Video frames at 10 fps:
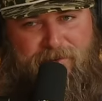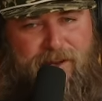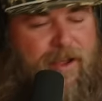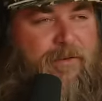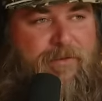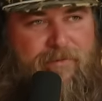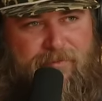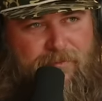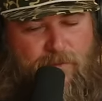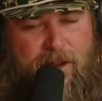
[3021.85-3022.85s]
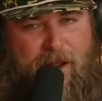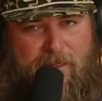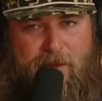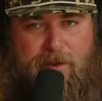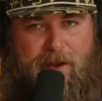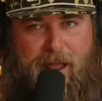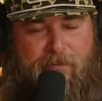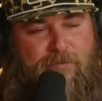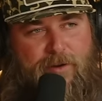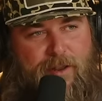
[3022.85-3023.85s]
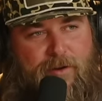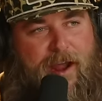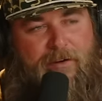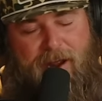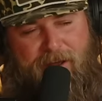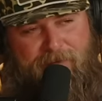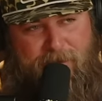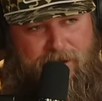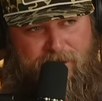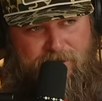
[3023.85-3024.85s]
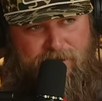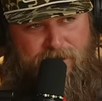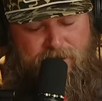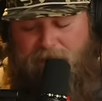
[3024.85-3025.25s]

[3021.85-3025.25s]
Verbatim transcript: you know, we I think we laughed for another hour and a half about that shit.